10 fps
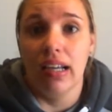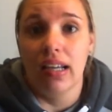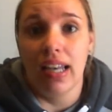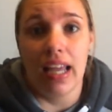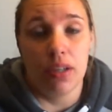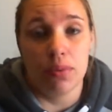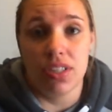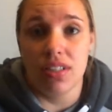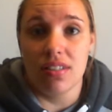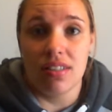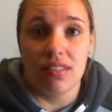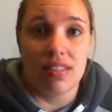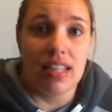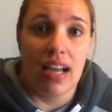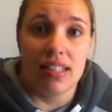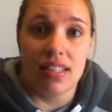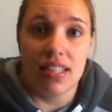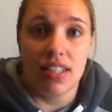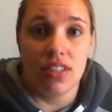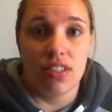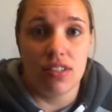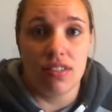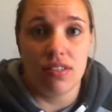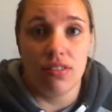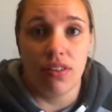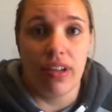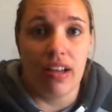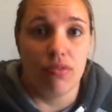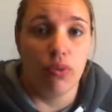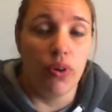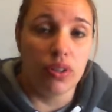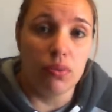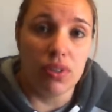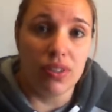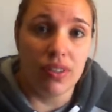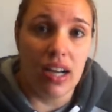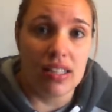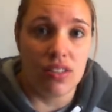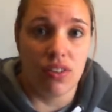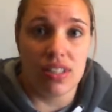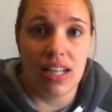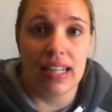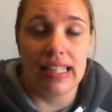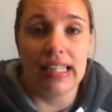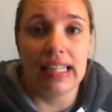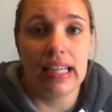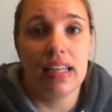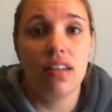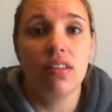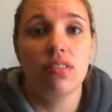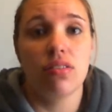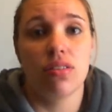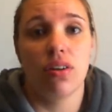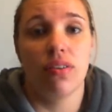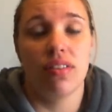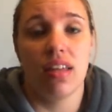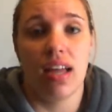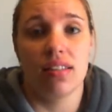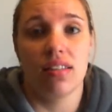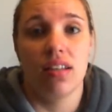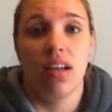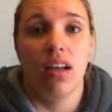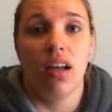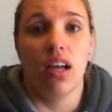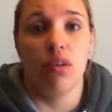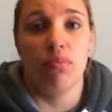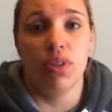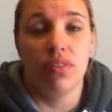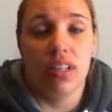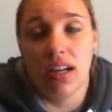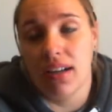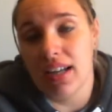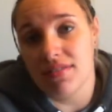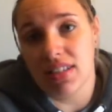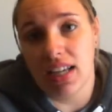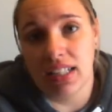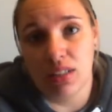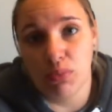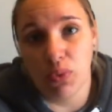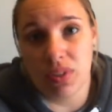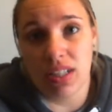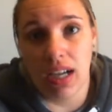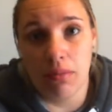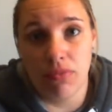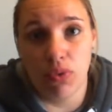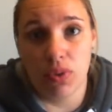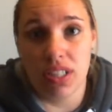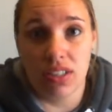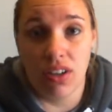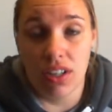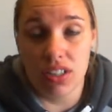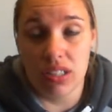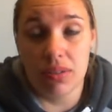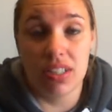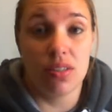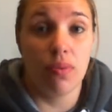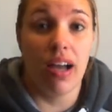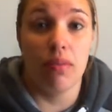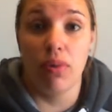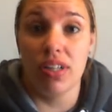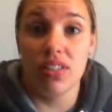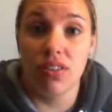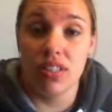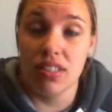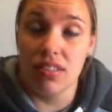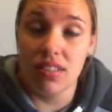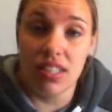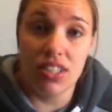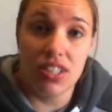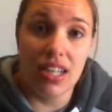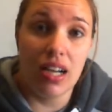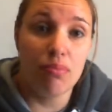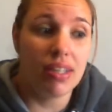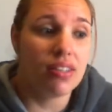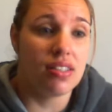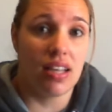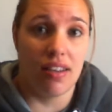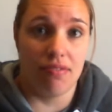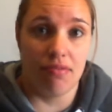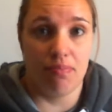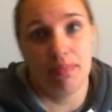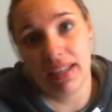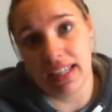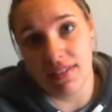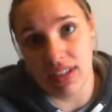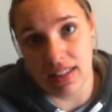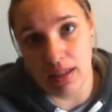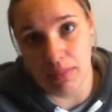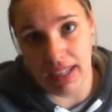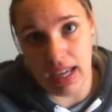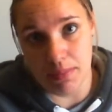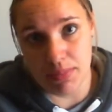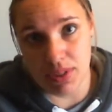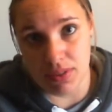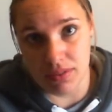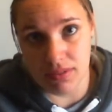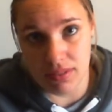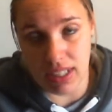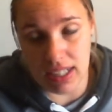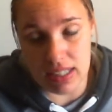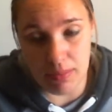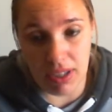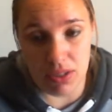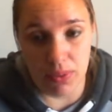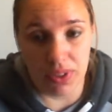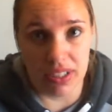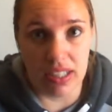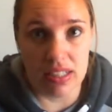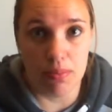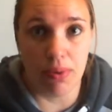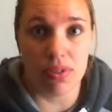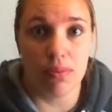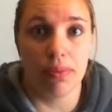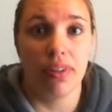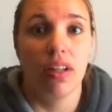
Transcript: languages and science teachers, have worked with you guys and are slightly ahead, so that you now have slightly more time for technology, which is why I'm only starting to teach now, because I've been giving them a gap to get as much work done as possible.